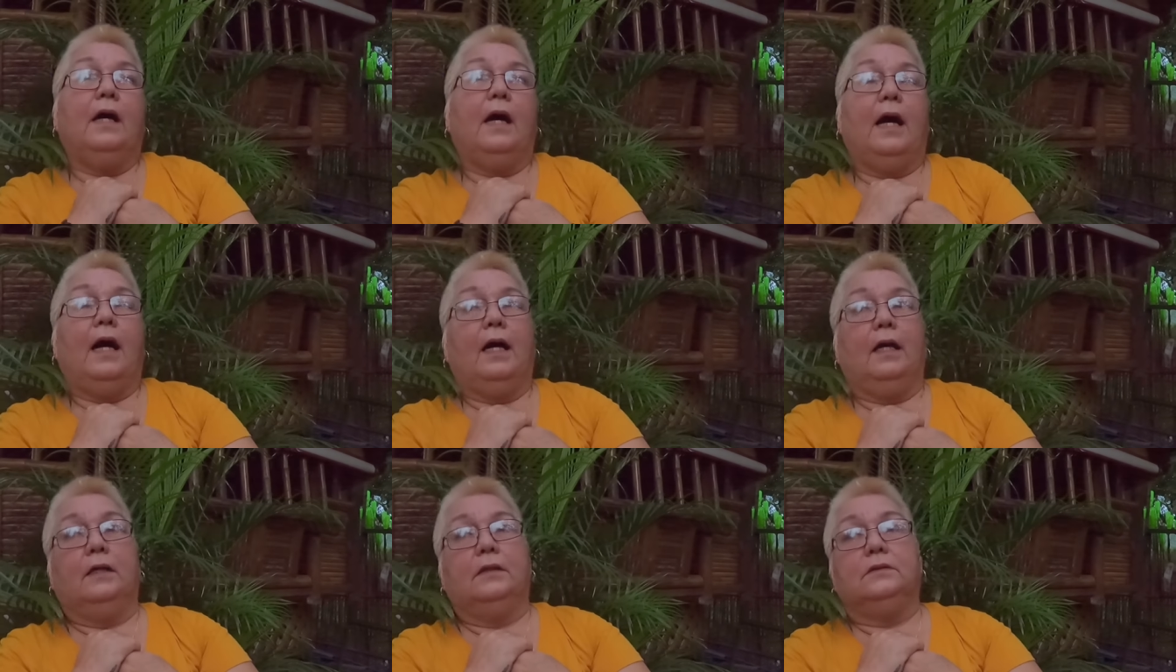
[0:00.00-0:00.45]

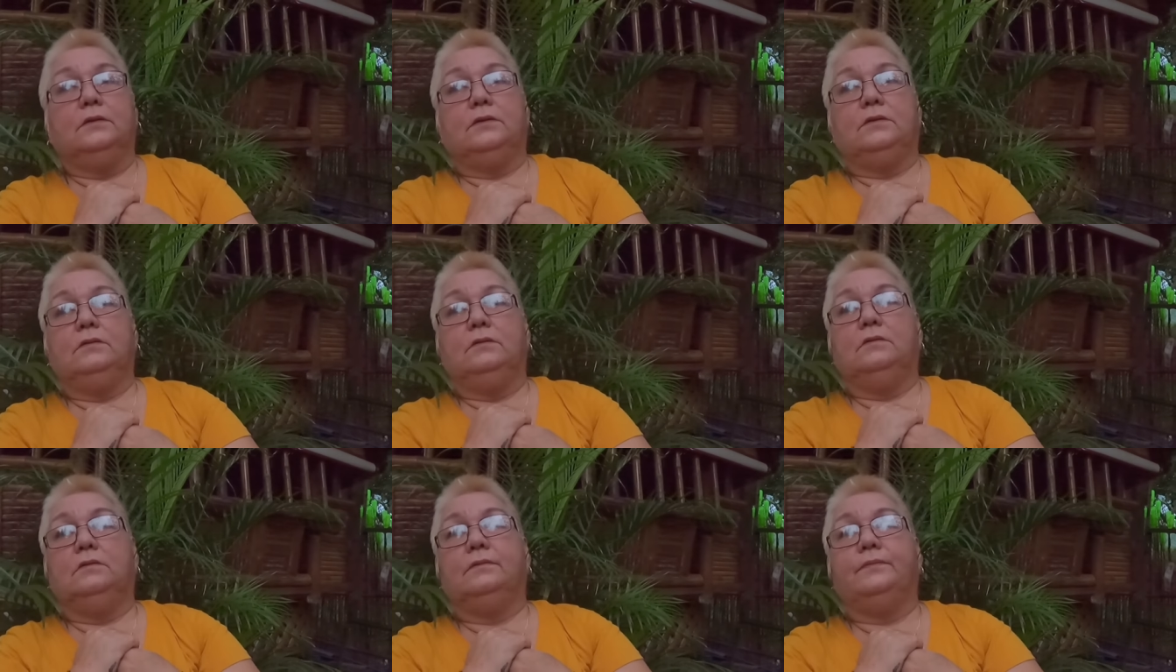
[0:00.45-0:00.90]
Uh,
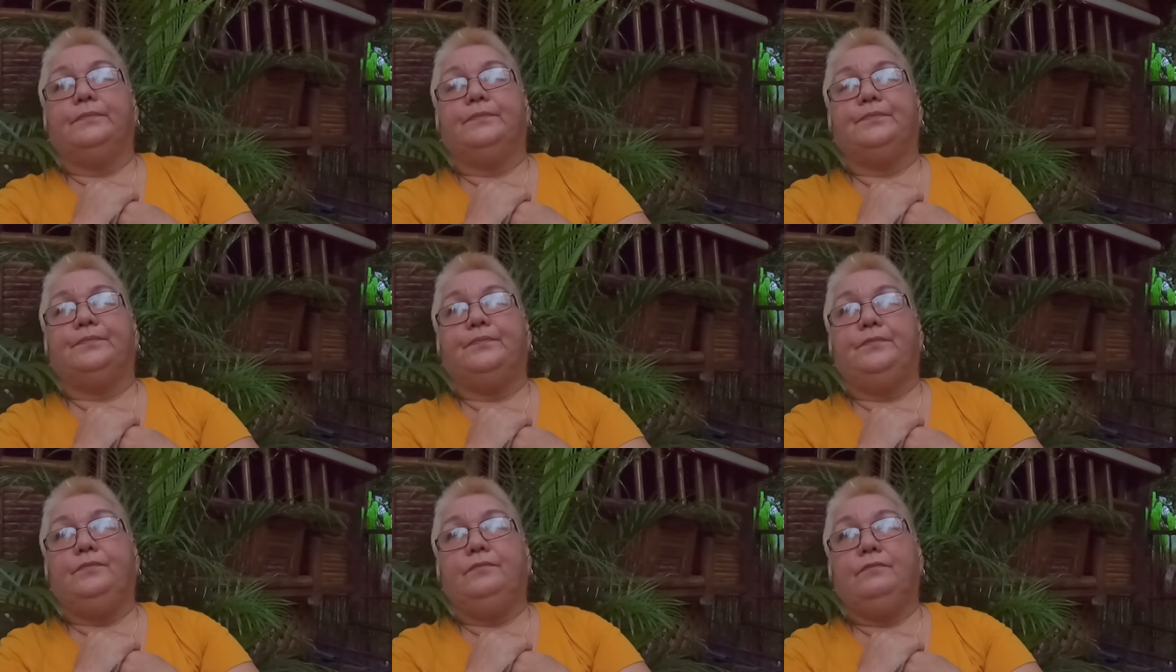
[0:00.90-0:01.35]

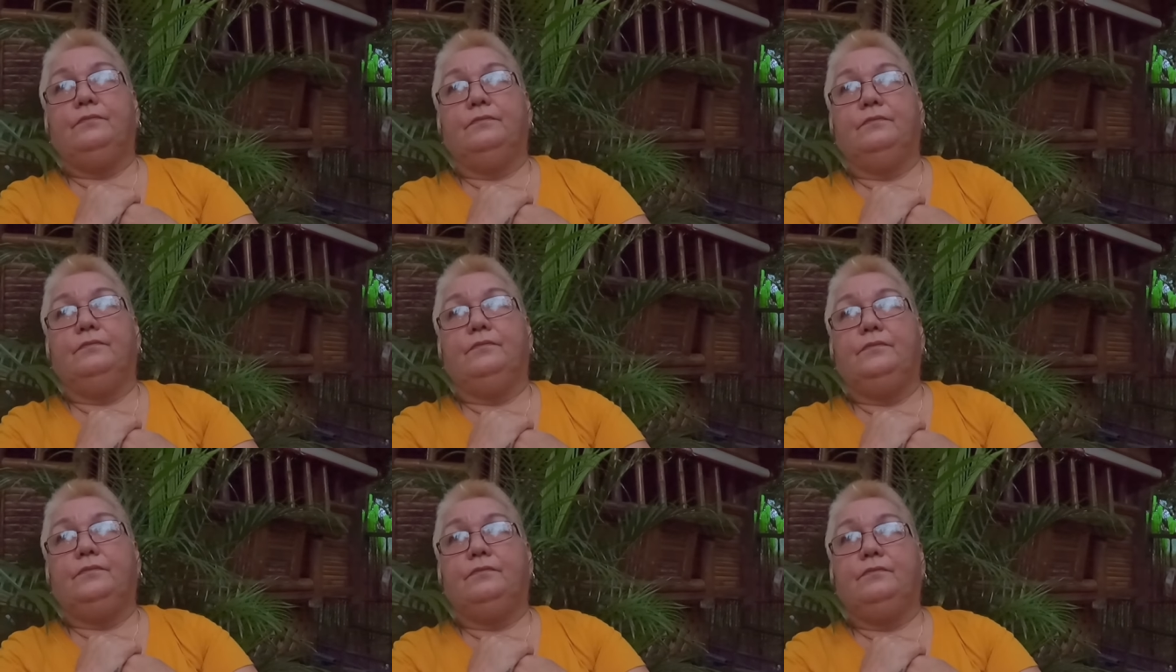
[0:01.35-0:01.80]

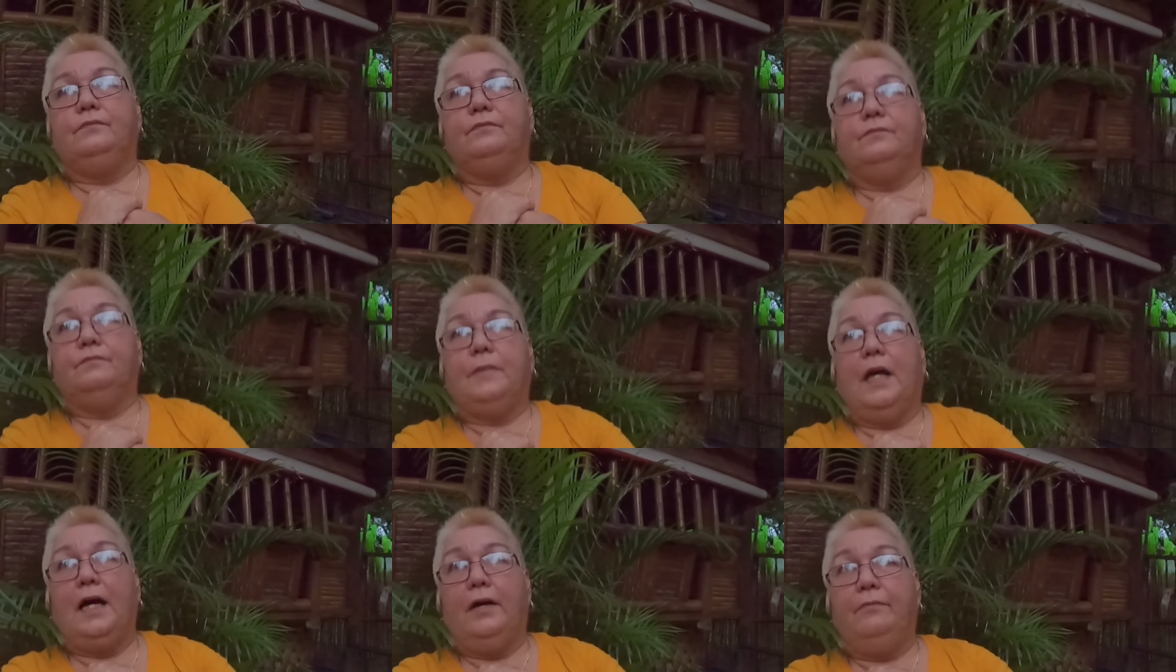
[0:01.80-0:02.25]

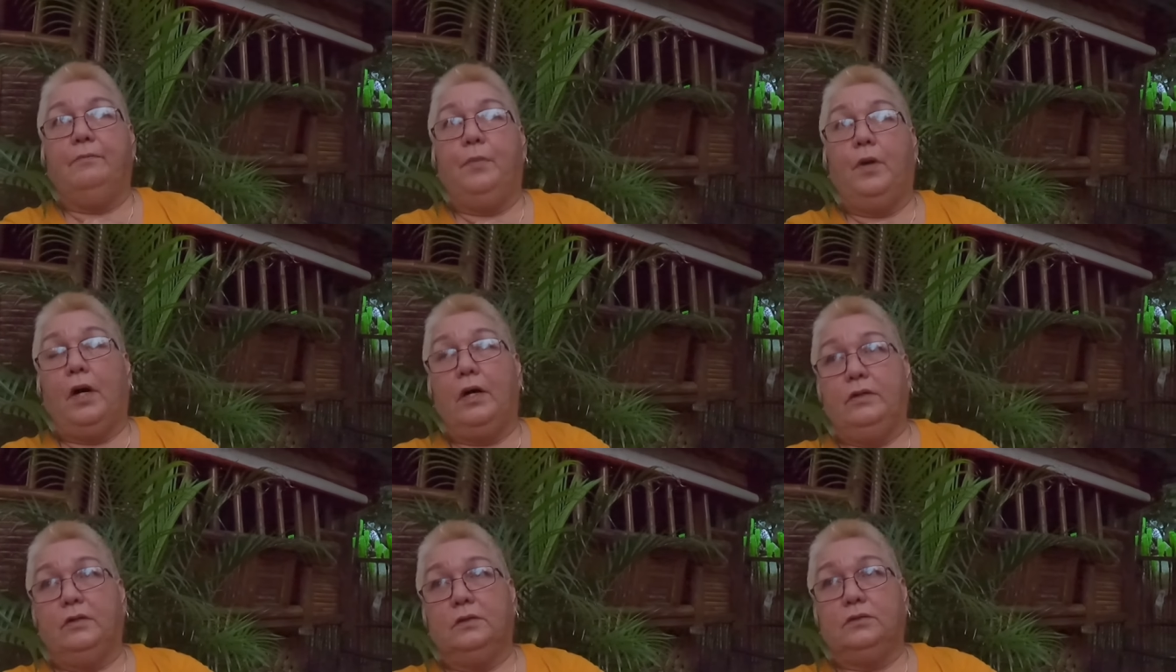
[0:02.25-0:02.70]
my
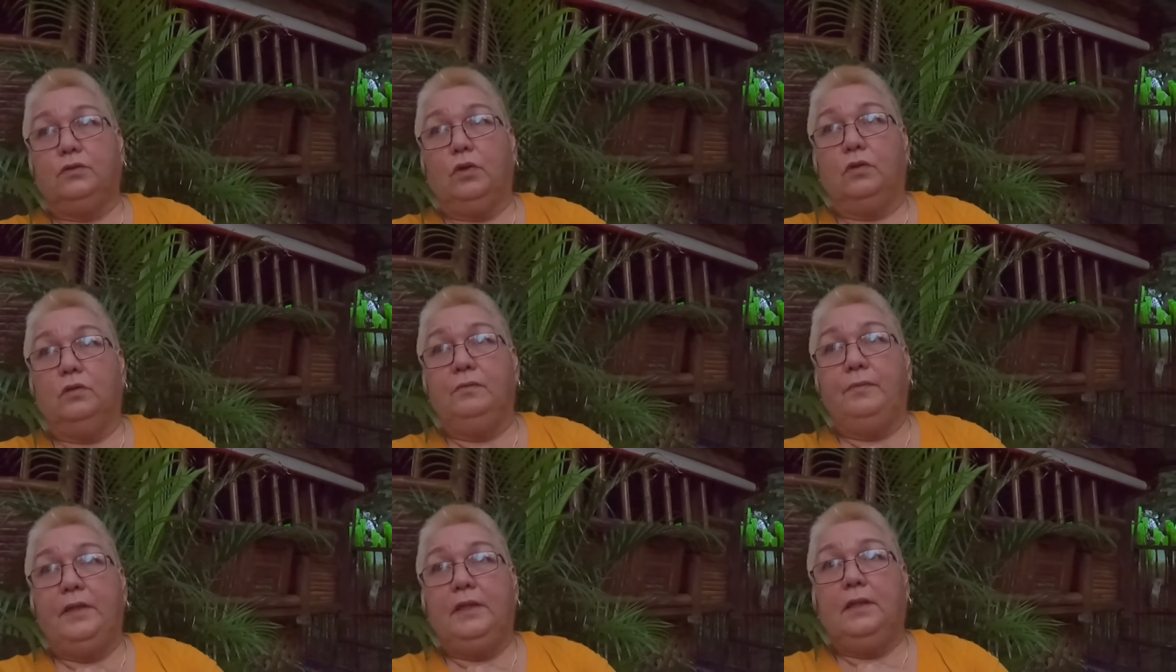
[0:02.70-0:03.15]
brother
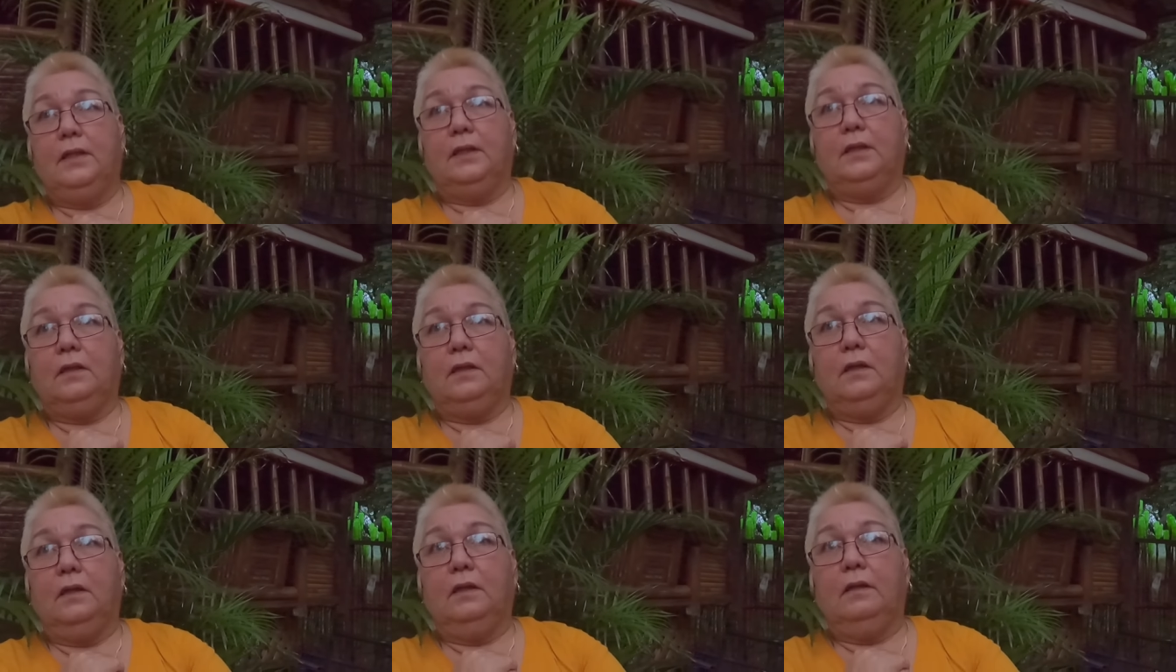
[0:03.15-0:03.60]
told me
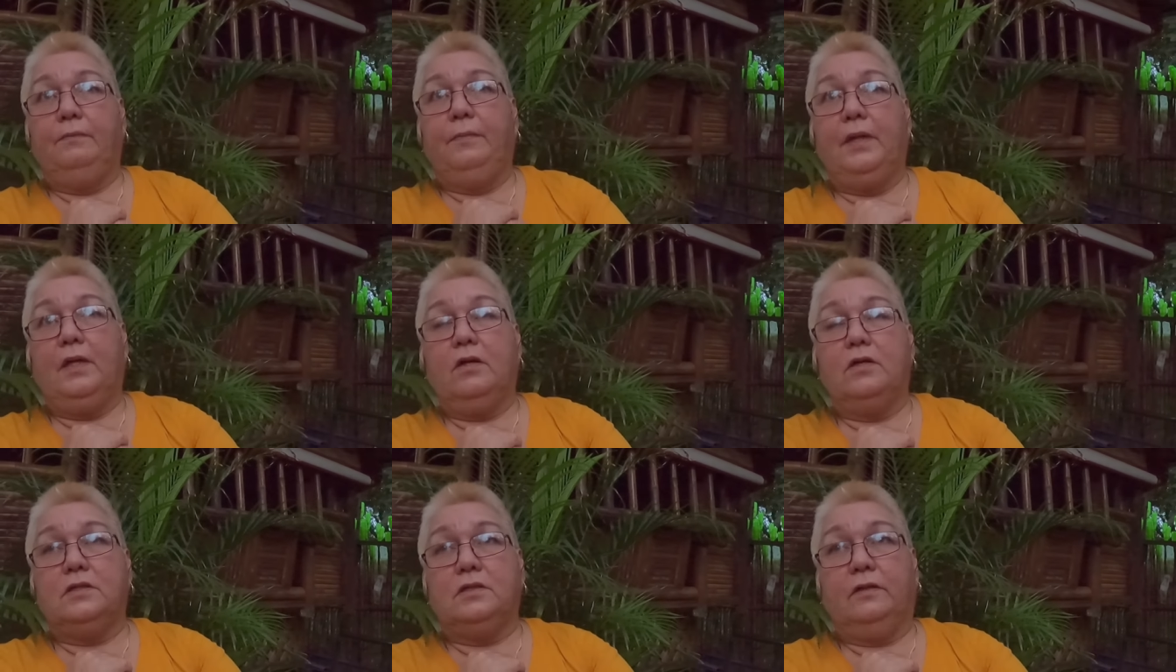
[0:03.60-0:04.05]
that uh,
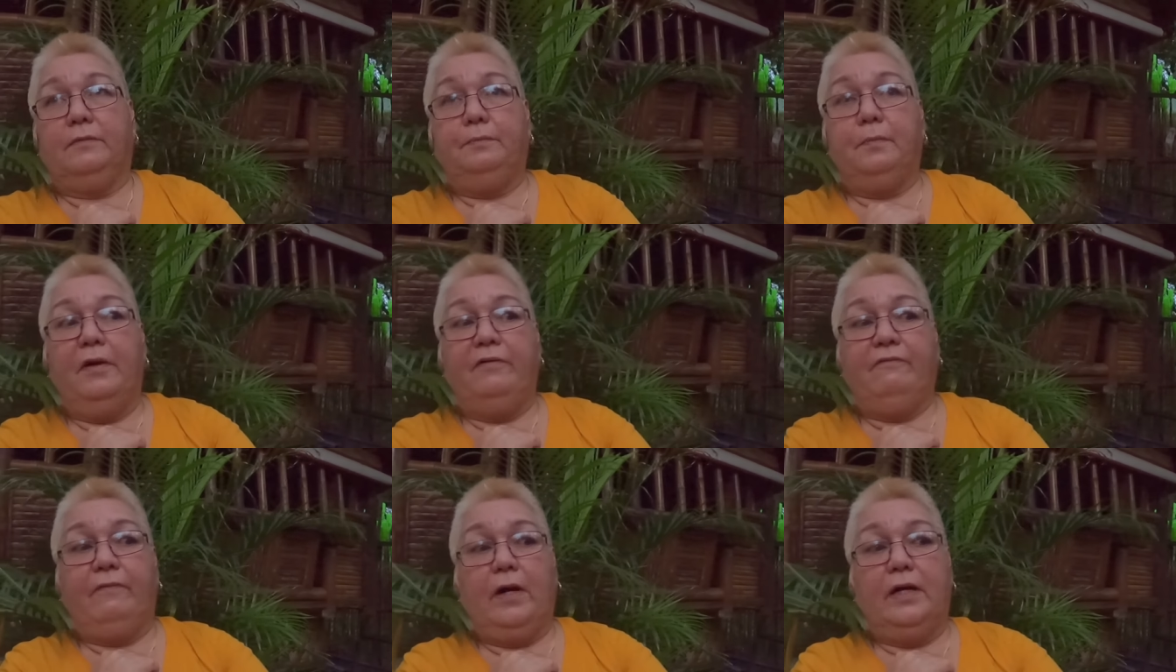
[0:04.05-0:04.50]
because of
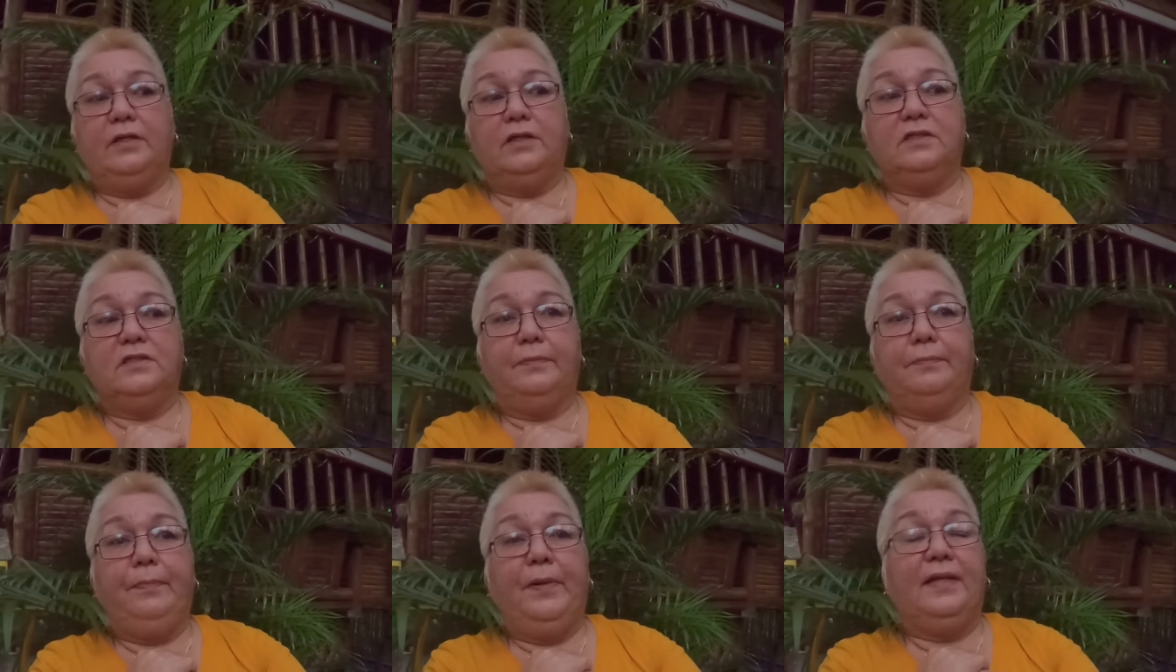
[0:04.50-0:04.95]
my
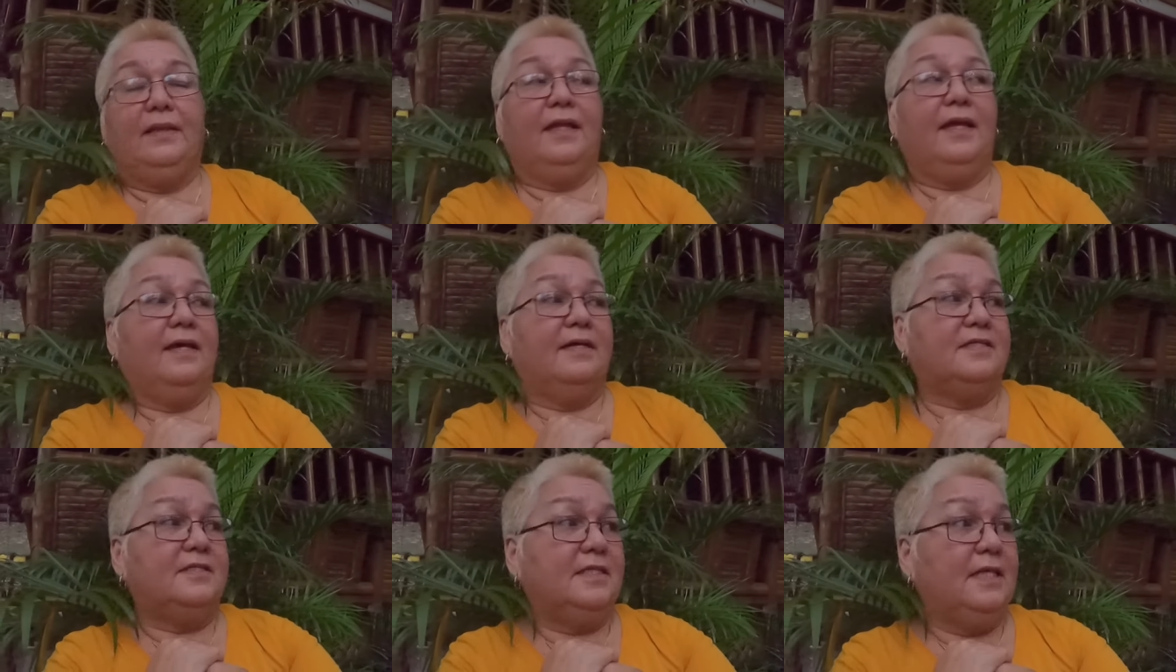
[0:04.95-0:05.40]
father's
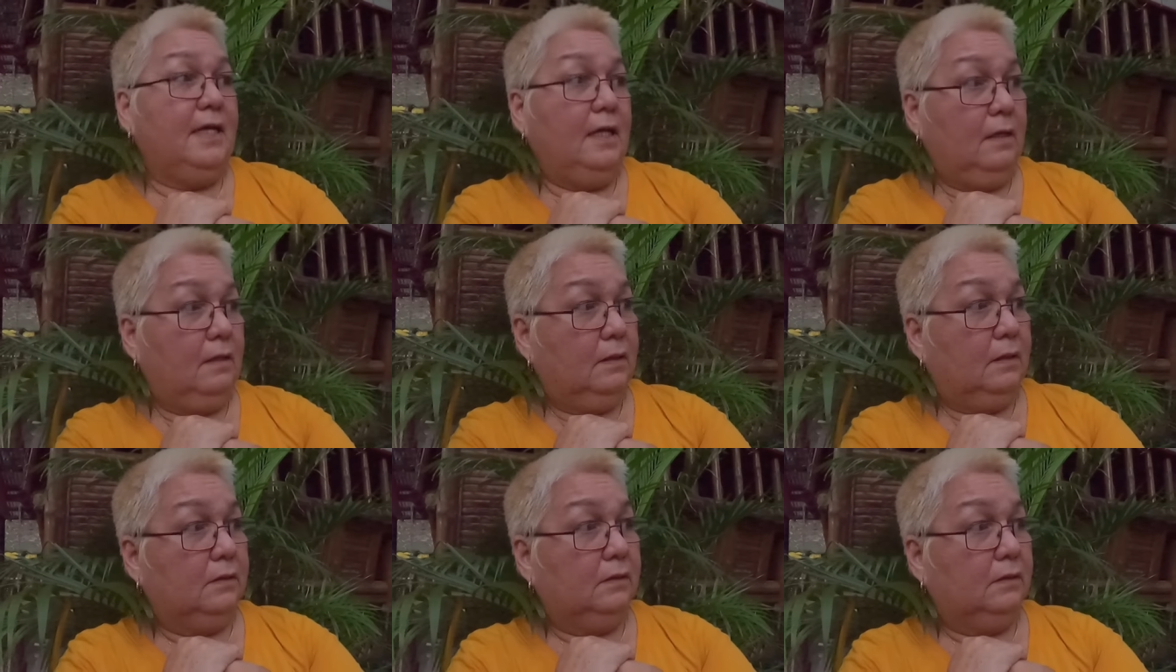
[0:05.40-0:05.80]
PTSD.